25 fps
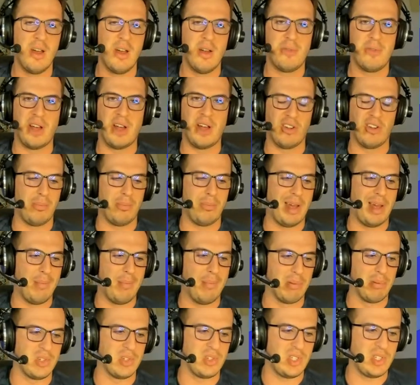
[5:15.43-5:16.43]
followed by
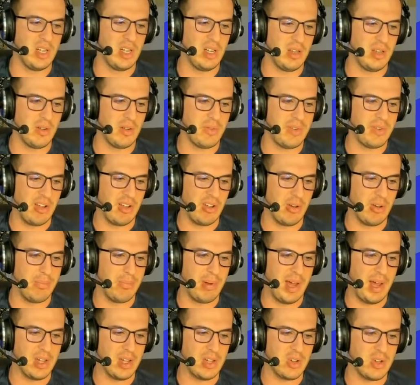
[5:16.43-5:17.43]
Brazil, followed
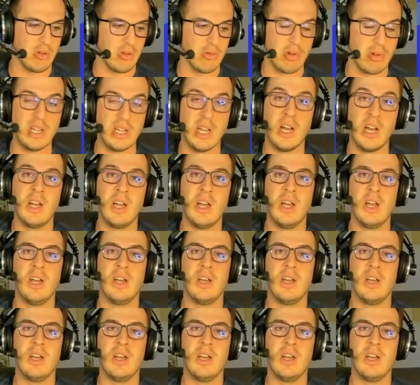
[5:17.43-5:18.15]
by Korea.